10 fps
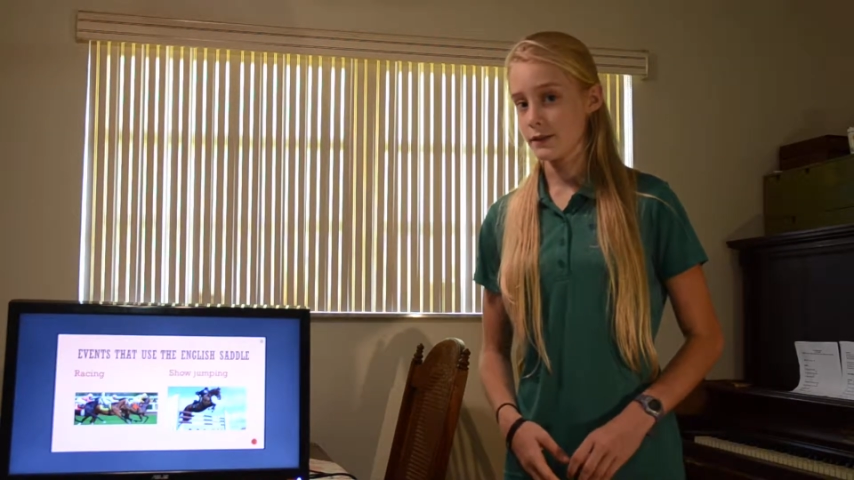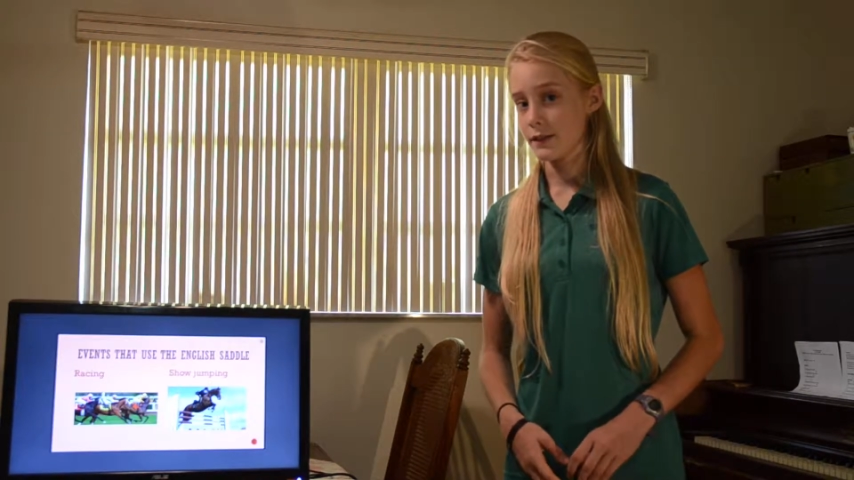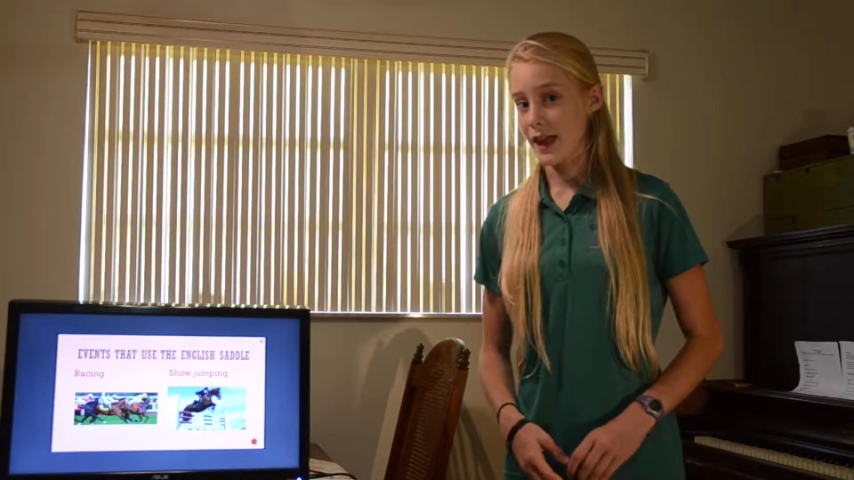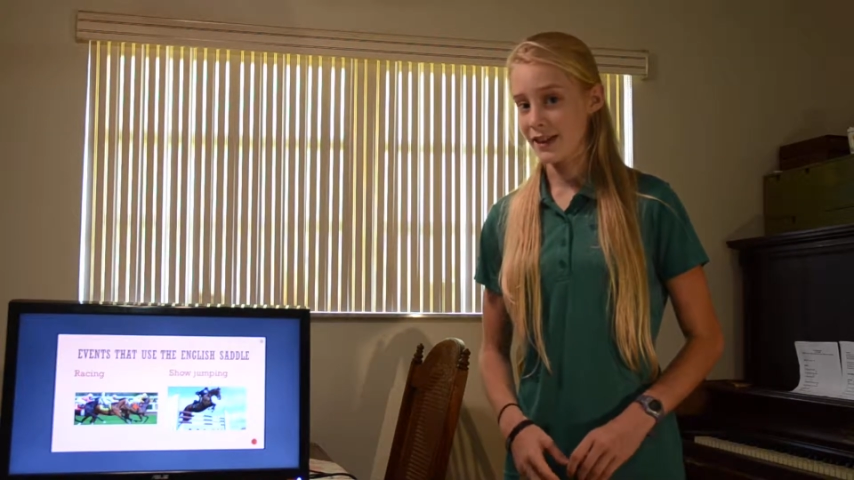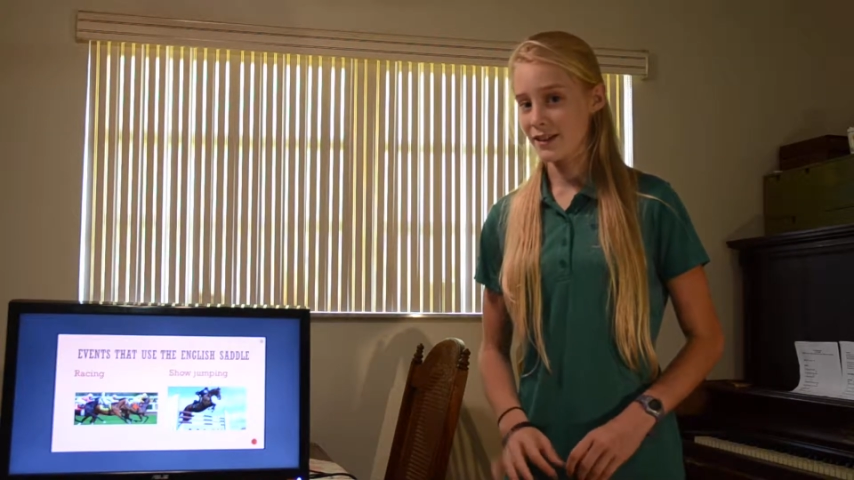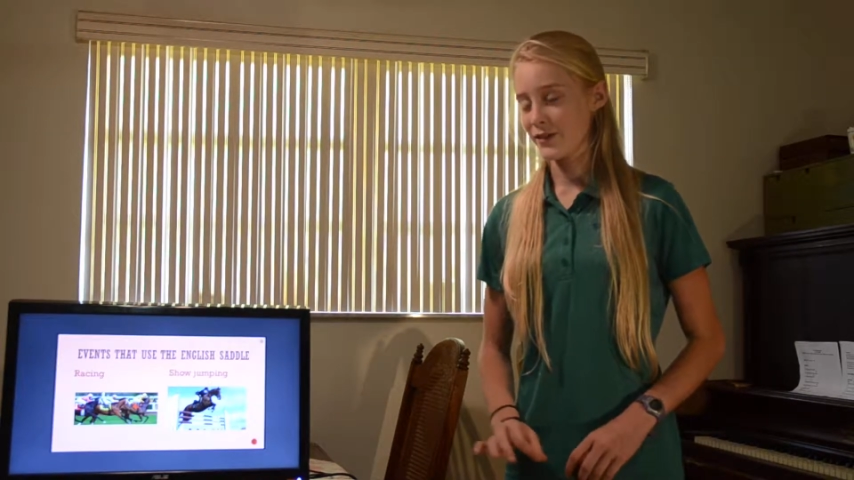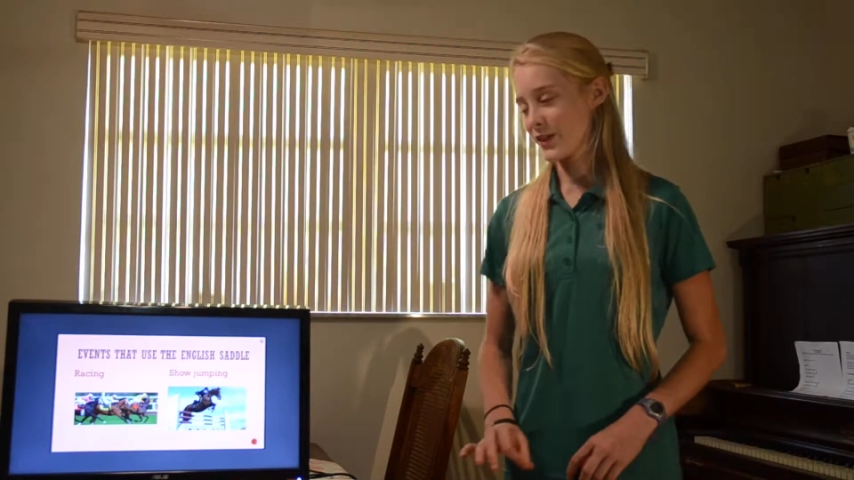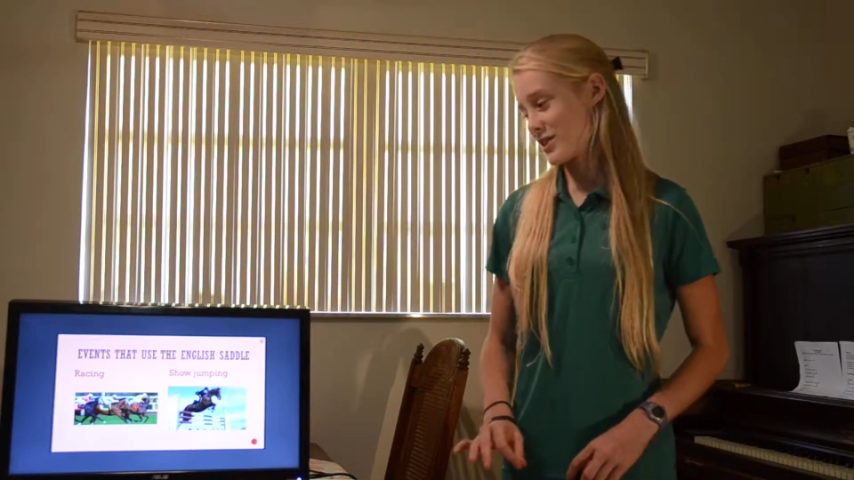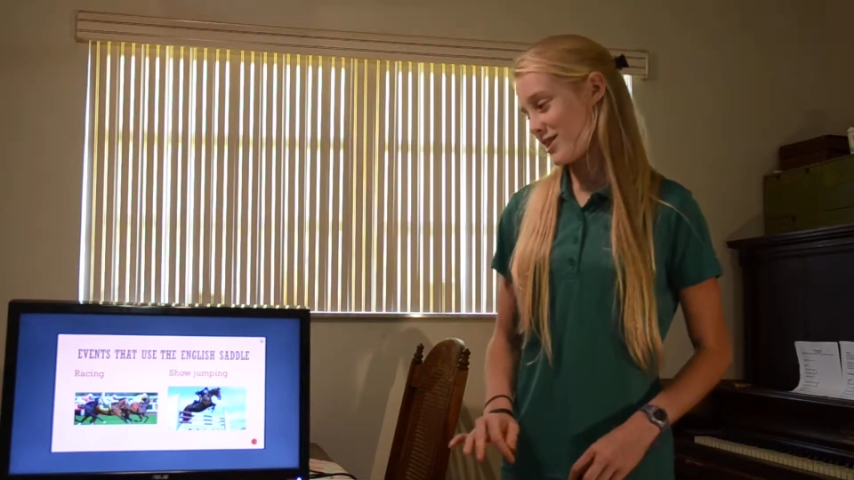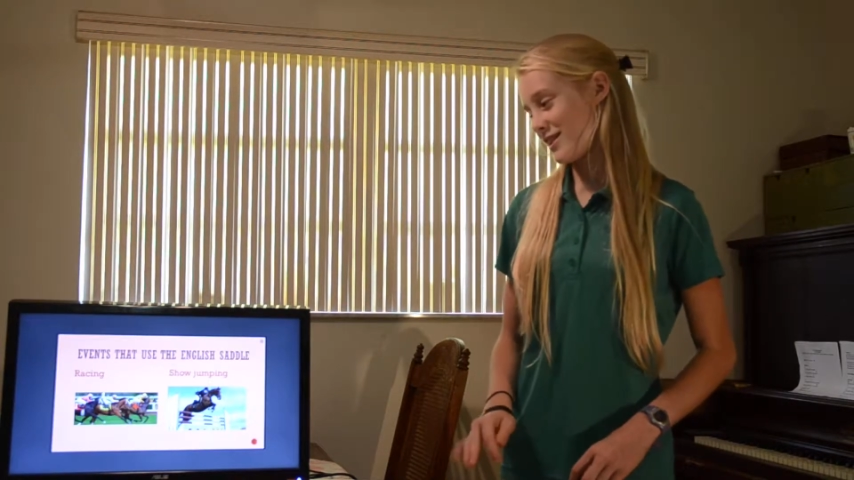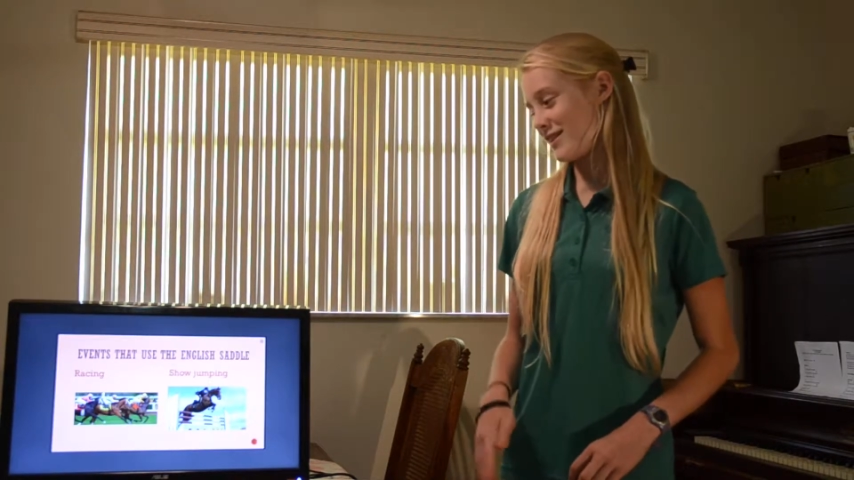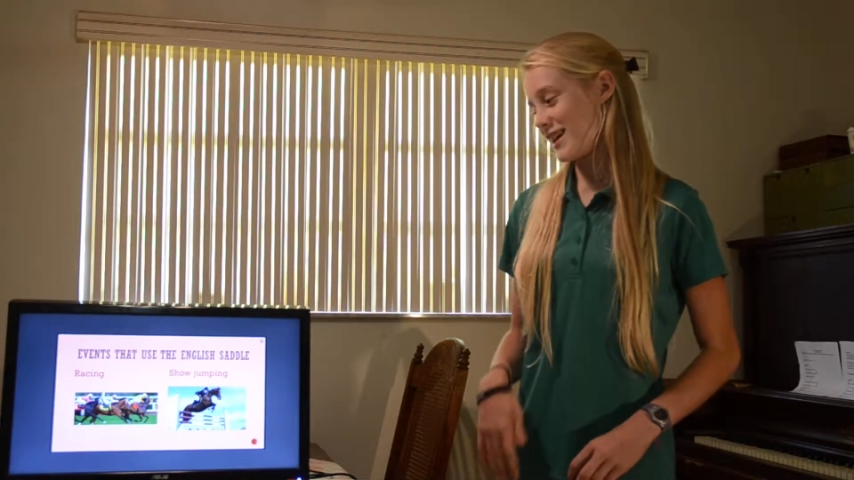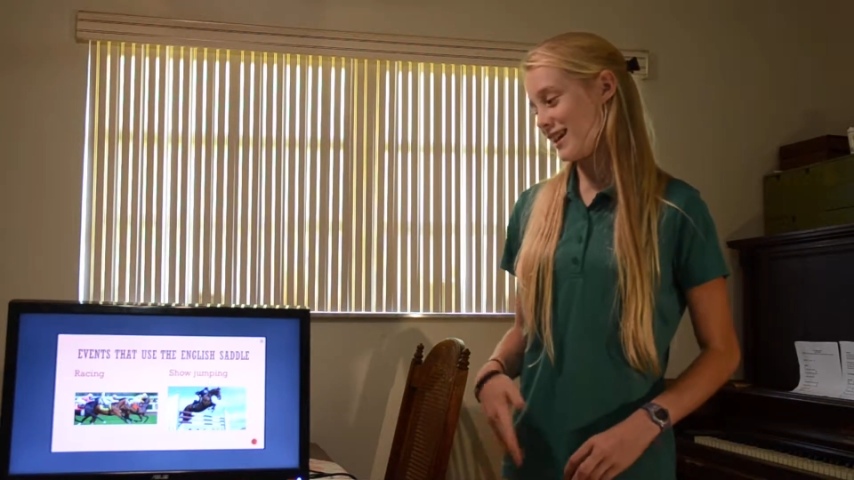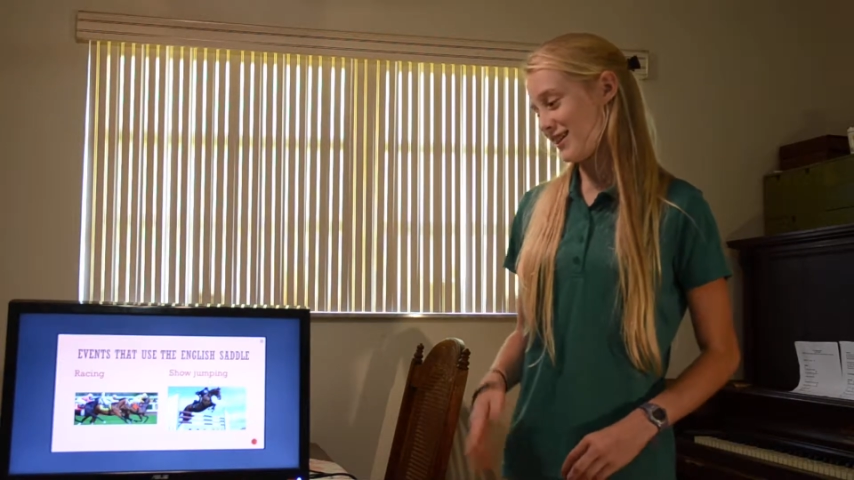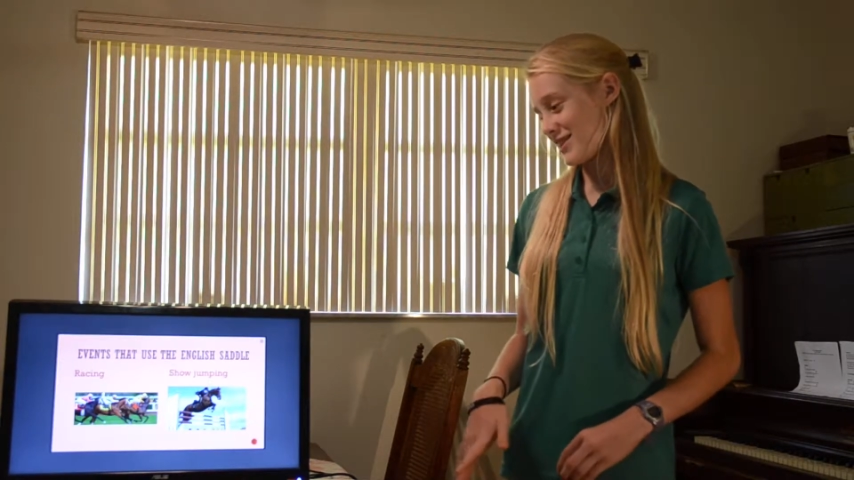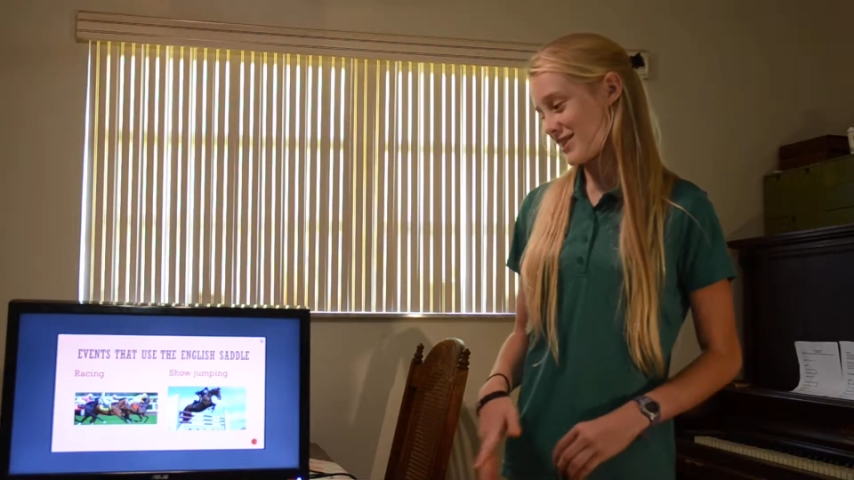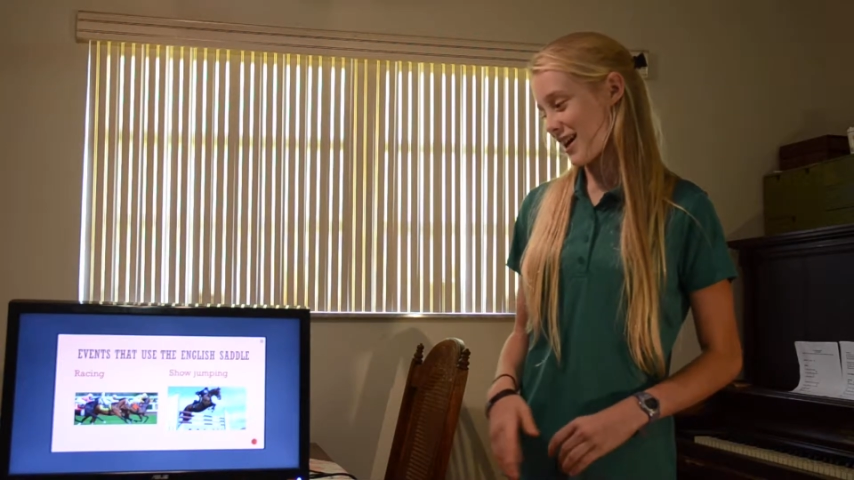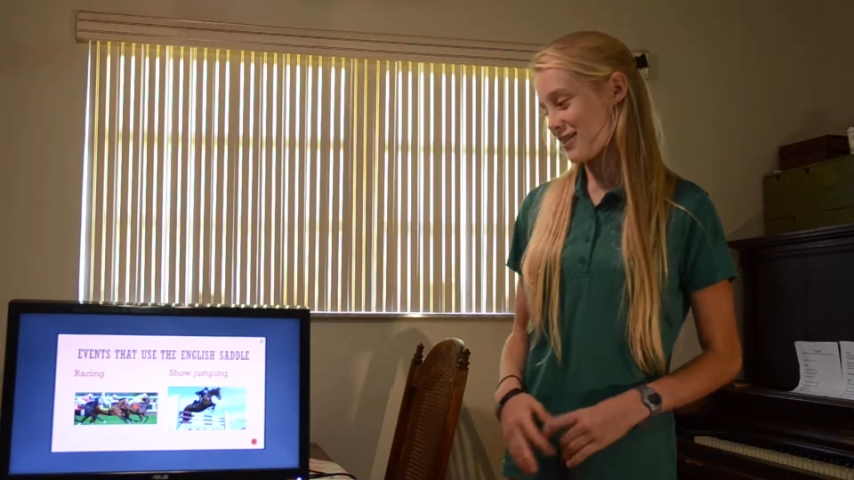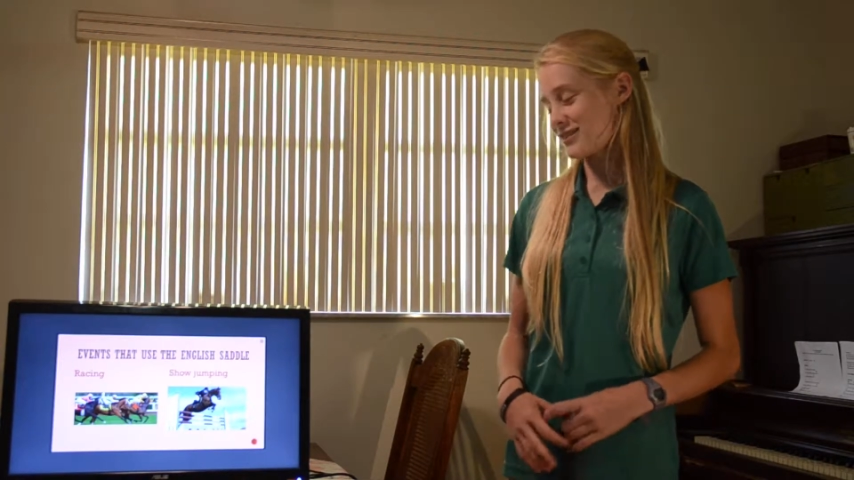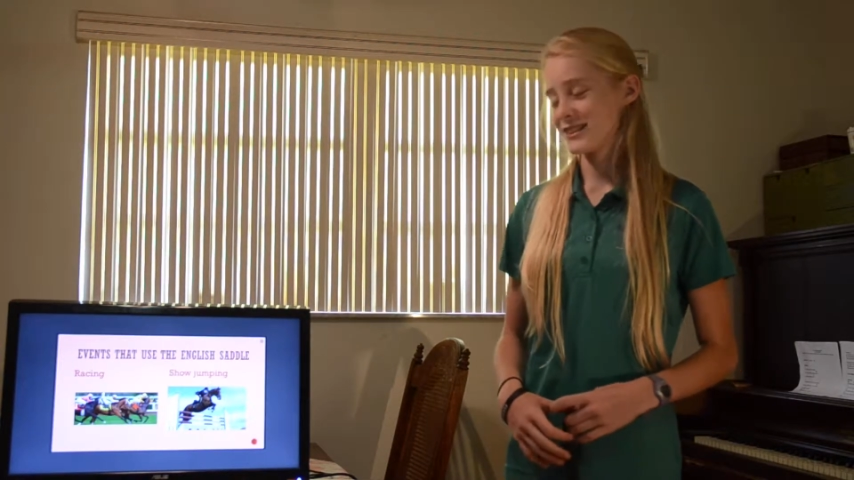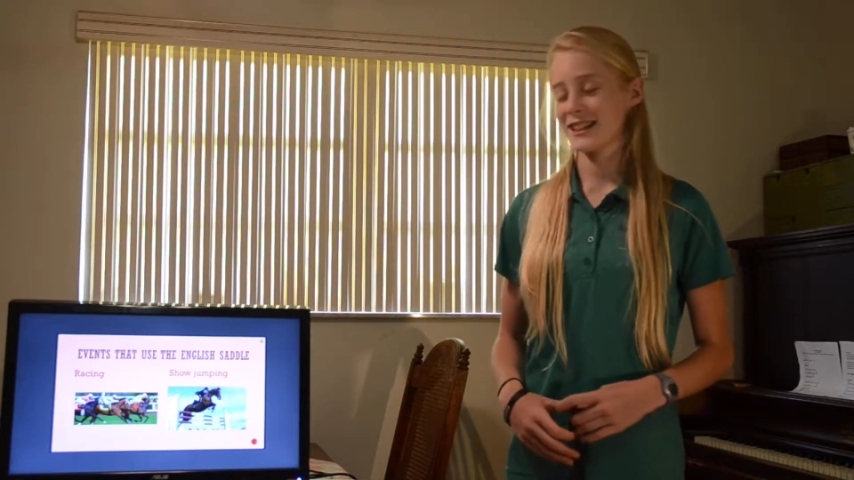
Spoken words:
lighter version of the English saddle.